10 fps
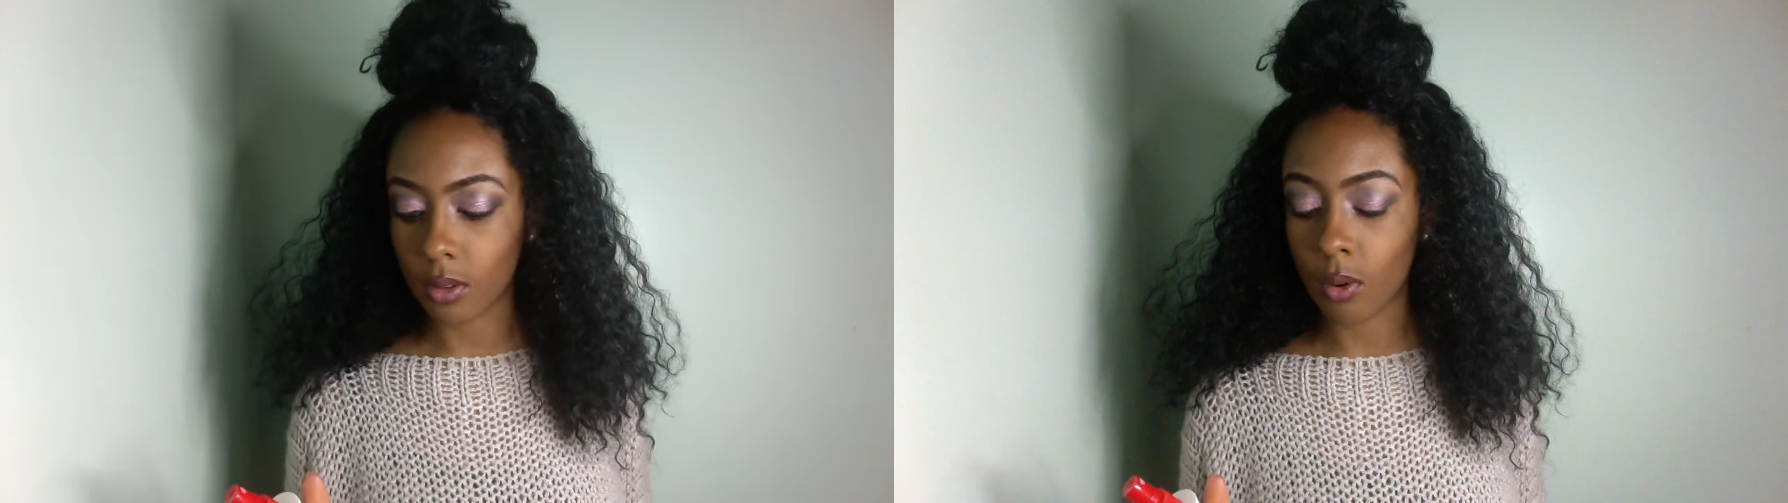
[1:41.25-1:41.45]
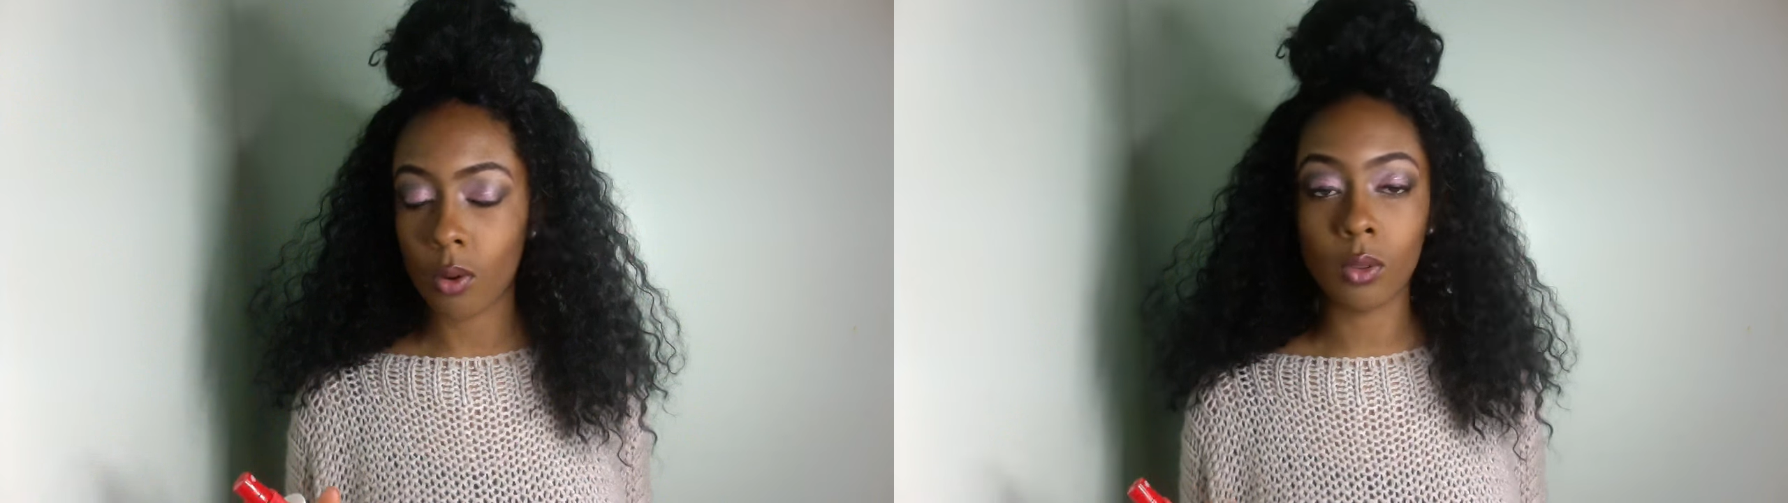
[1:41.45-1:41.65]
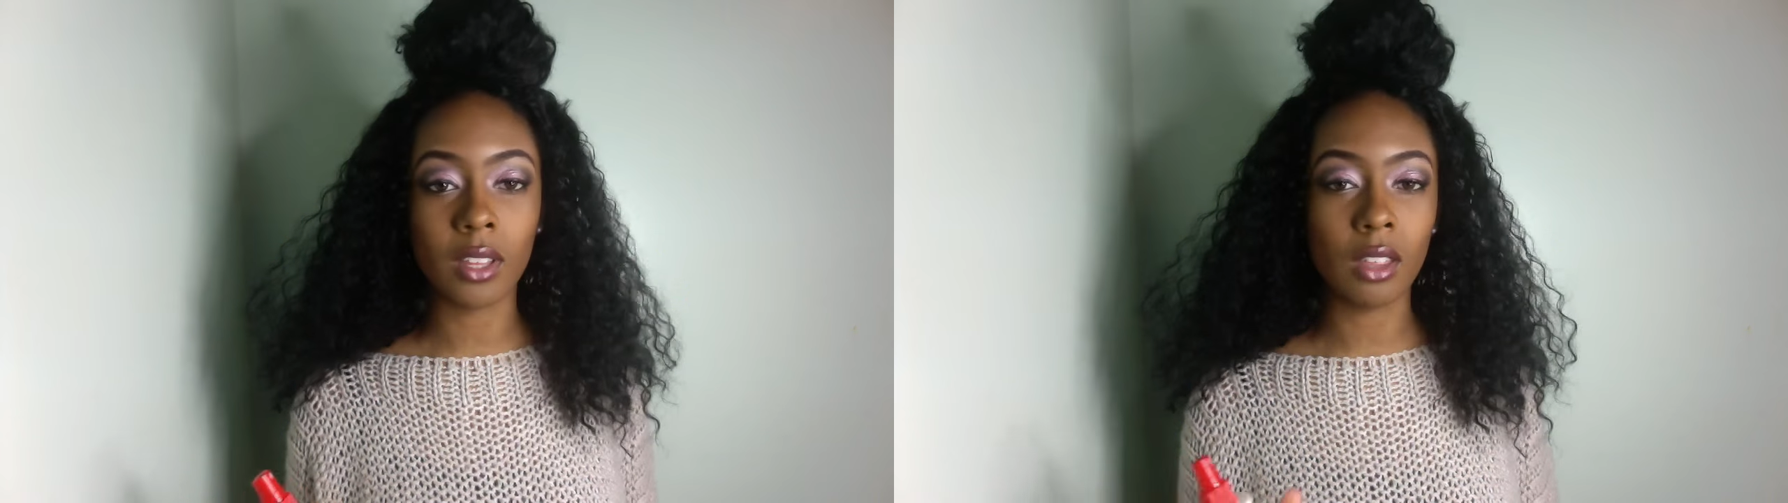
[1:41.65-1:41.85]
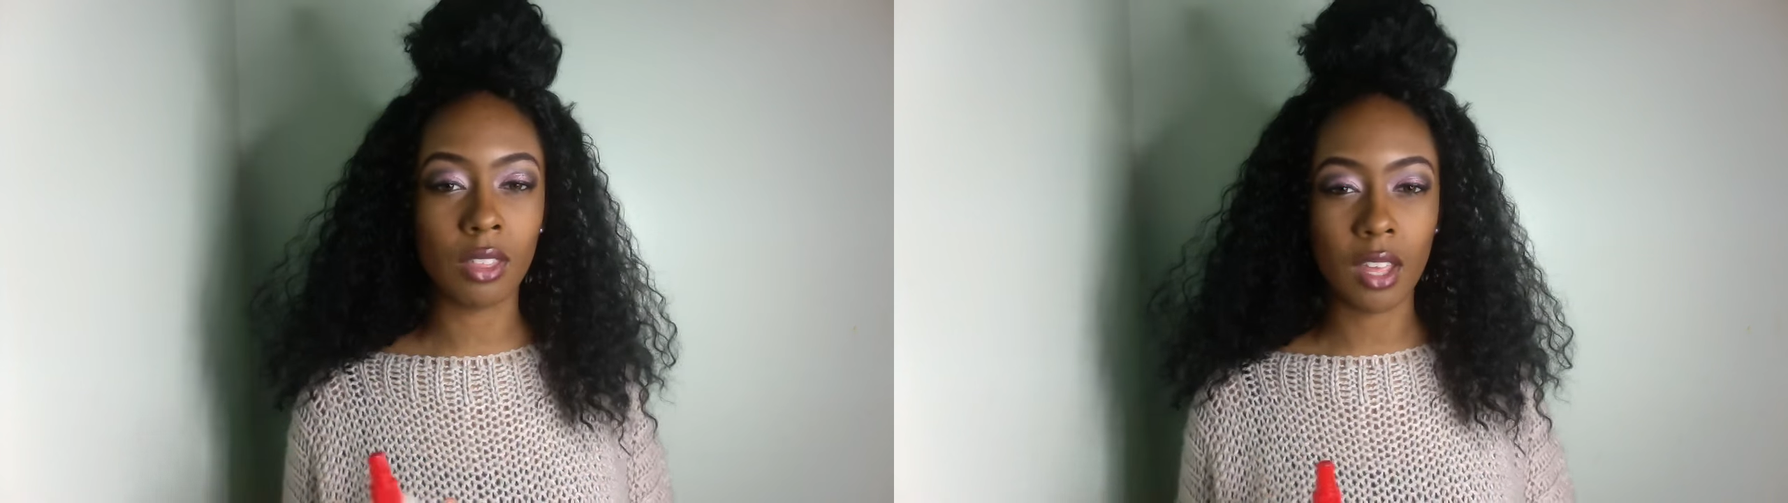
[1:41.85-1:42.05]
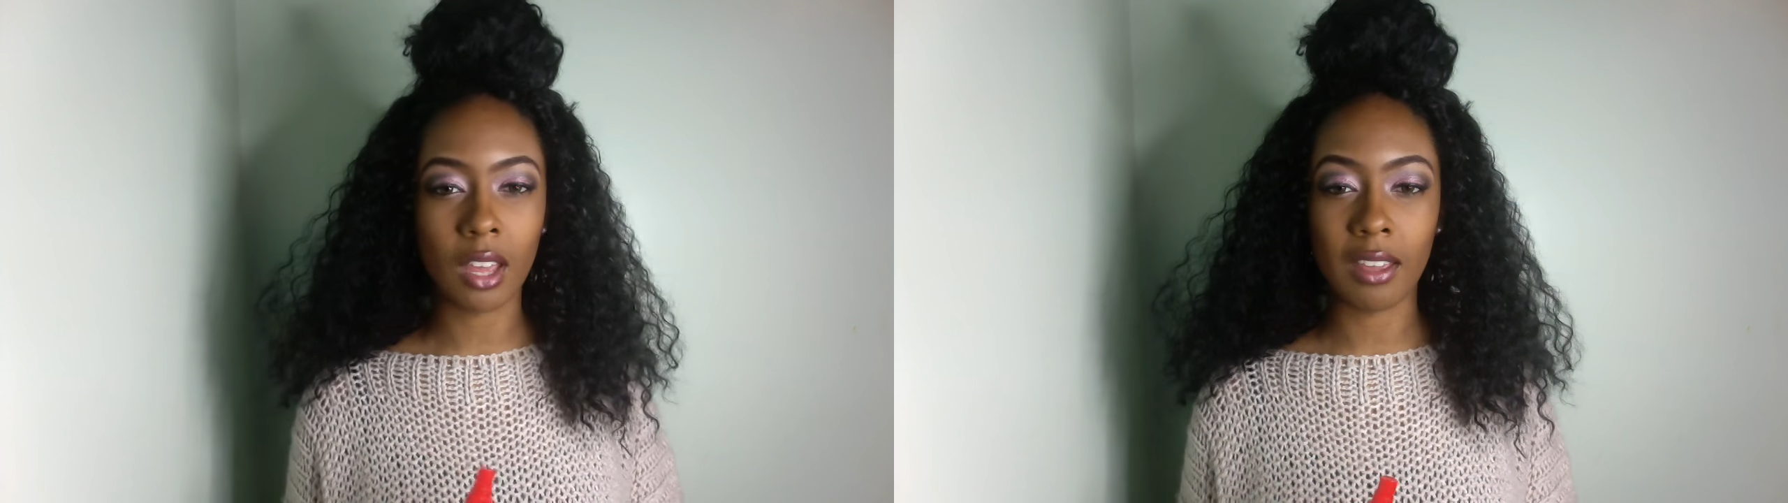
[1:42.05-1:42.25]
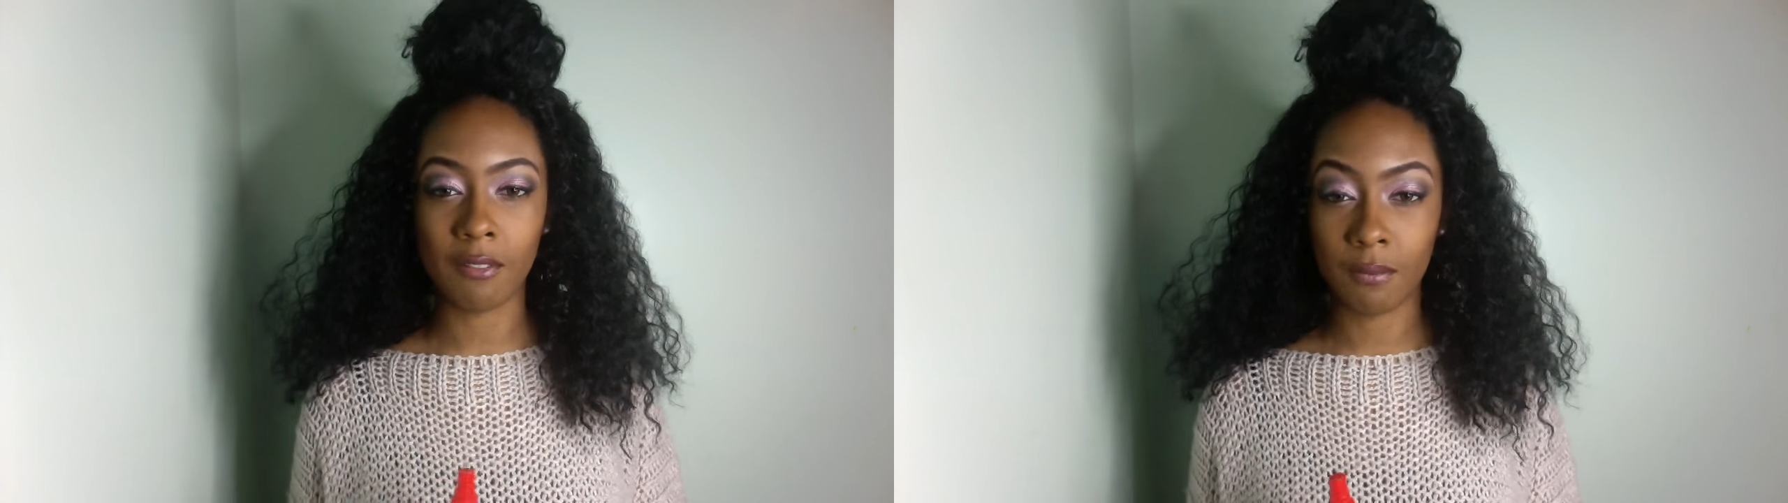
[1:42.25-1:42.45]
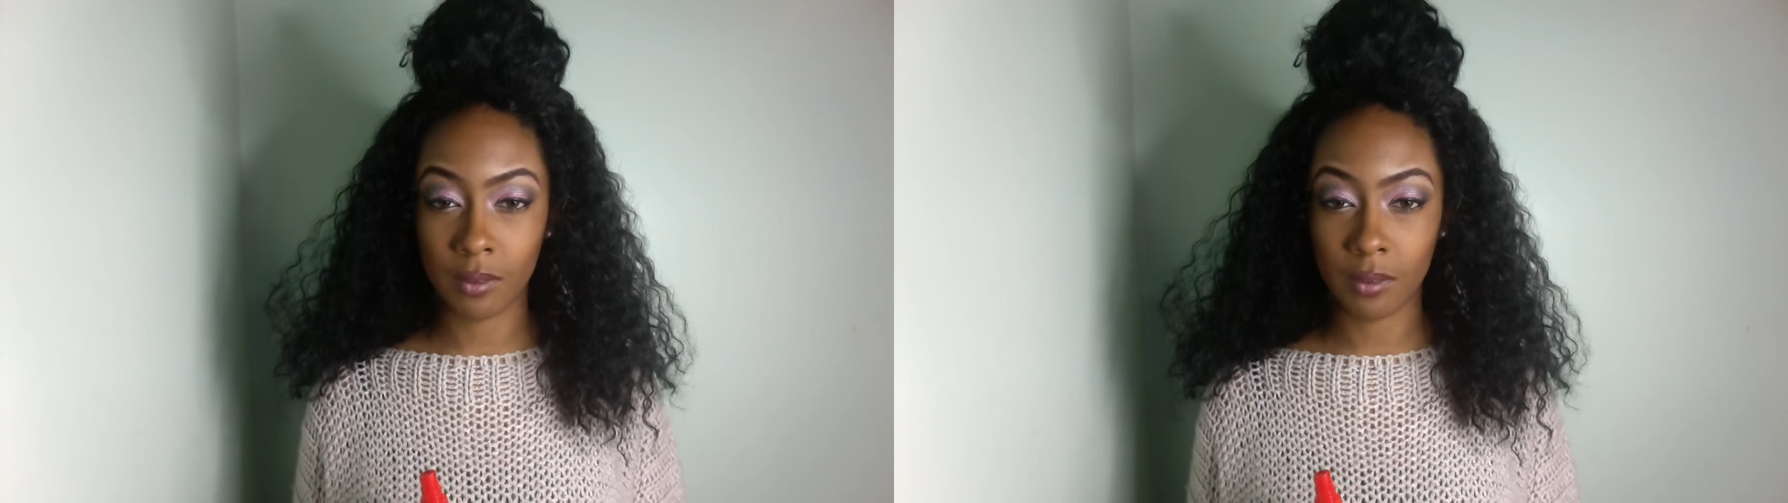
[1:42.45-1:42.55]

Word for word: the only thing I